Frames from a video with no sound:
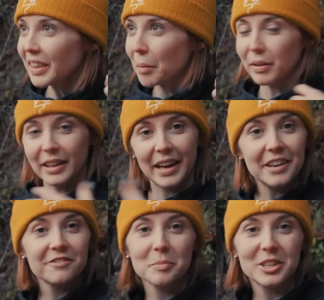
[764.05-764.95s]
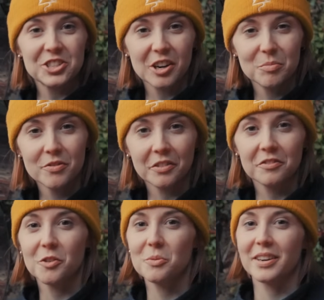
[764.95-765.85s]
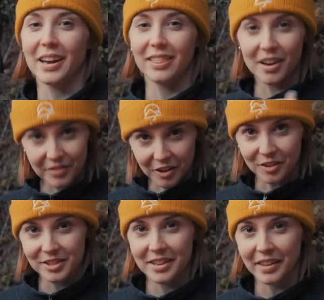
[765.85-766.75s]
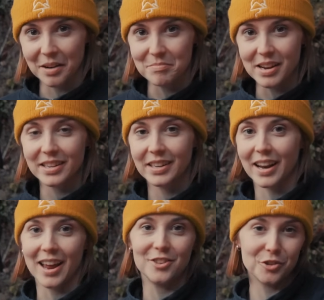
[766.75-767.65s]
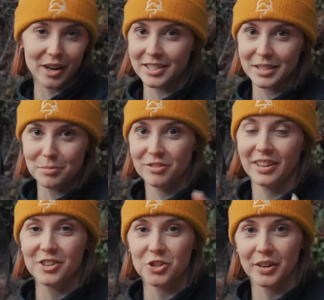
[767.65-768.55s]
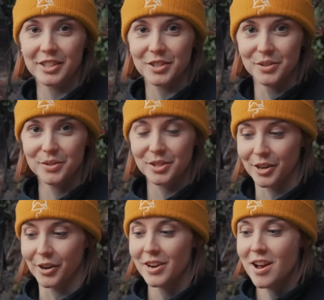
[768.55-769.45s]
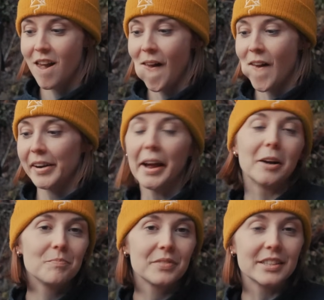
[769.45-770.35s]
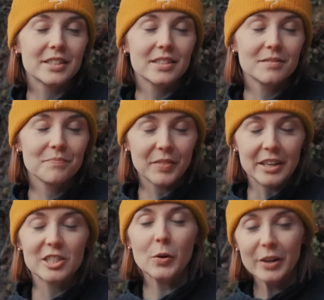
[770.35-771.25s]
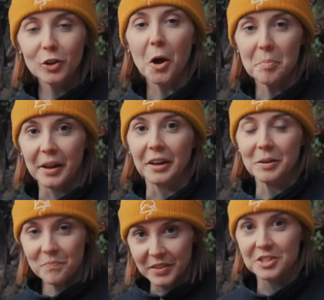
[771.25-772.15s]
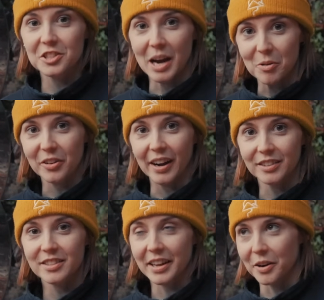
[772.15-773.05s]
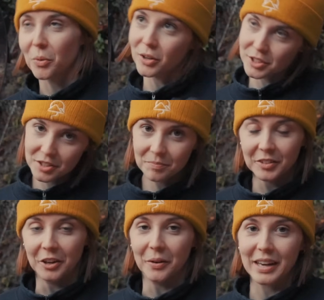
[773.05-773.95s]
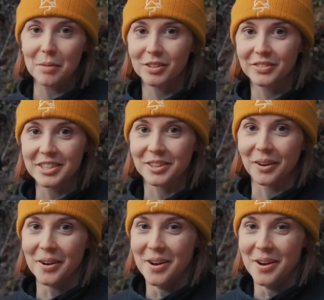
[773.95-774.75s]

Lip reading: plan for my channel moving forward. I love the content that I'm making, and you guys seem to really enjoy it too. So yeah, it's going a lot better this time around than it was, you know, a couple of years ago.